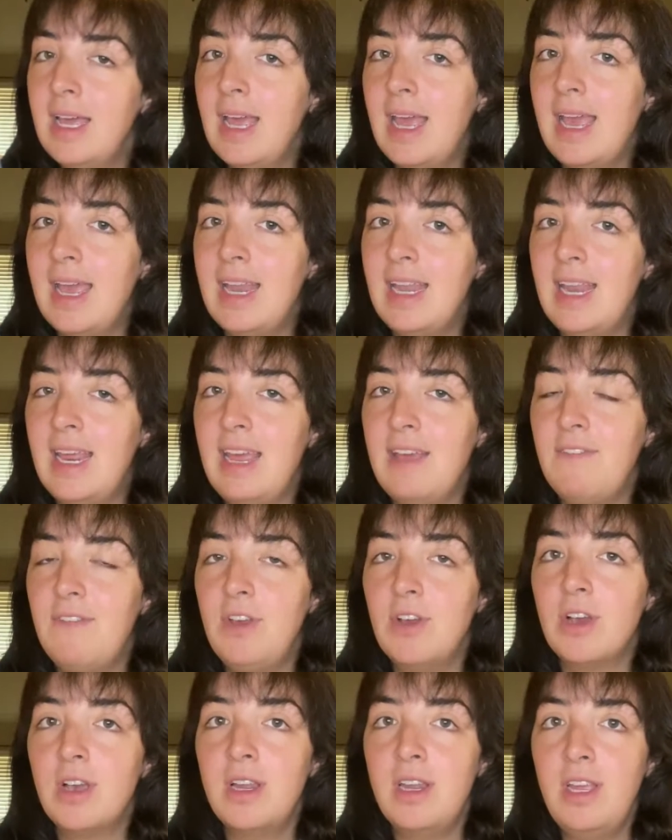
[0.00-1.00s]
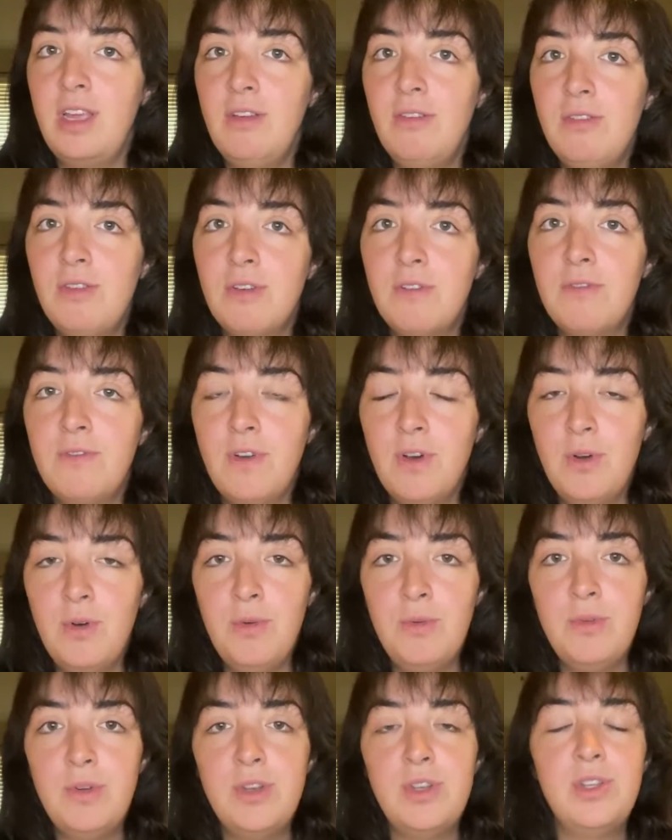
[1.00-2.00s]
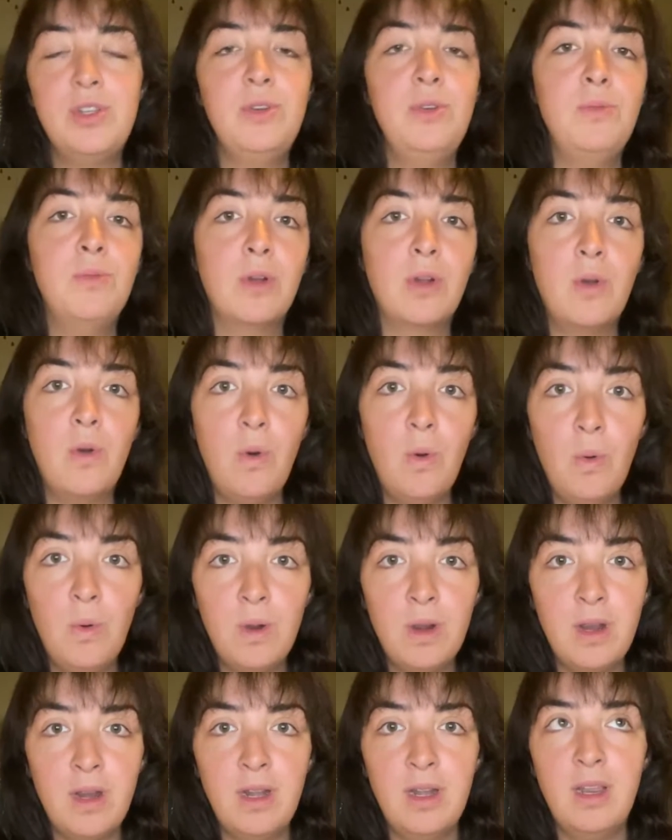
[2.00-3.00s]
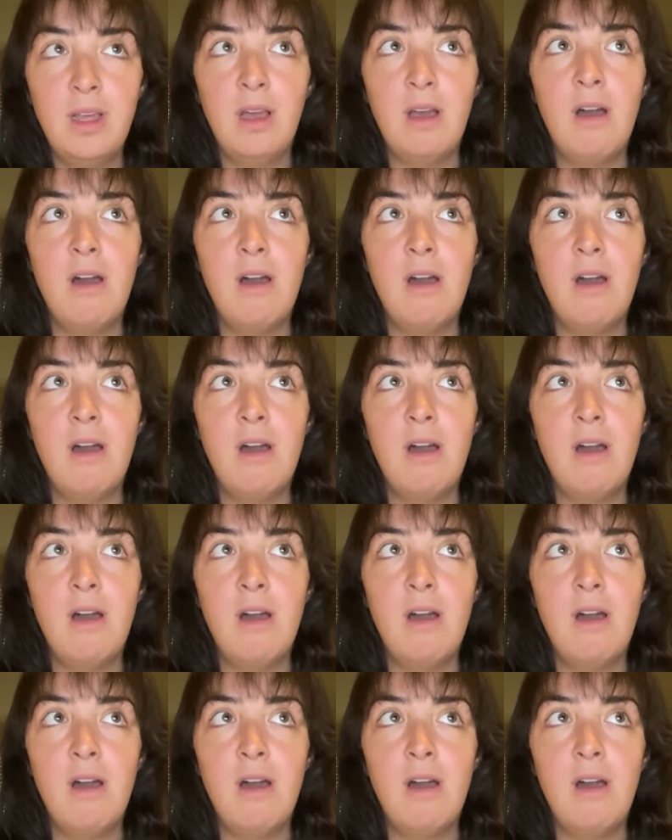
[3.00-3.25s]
And if you're going to use your phone to record,